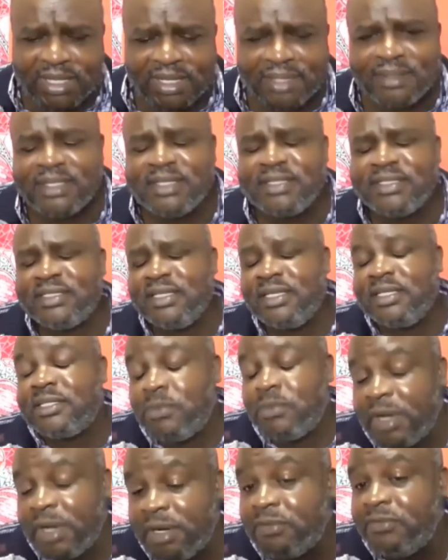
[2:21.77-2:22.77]
I think this
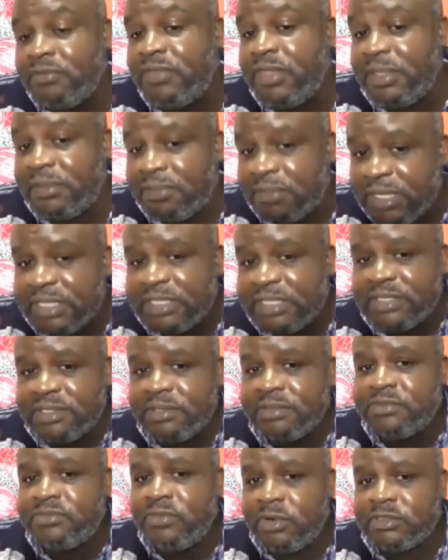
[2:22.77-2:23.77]
is one of the things
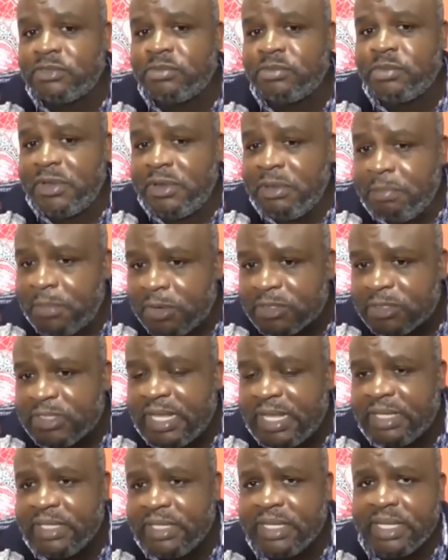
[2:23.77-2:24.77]
that was very
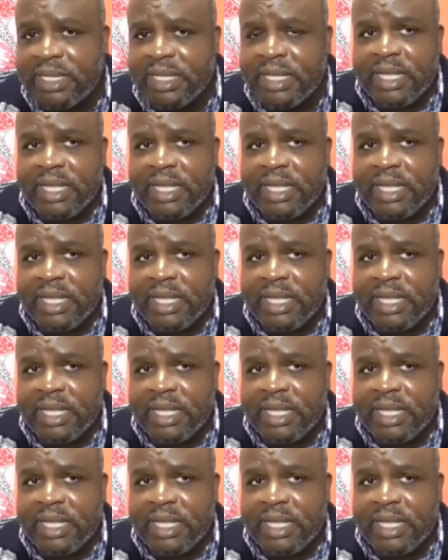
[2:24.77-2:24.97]
important.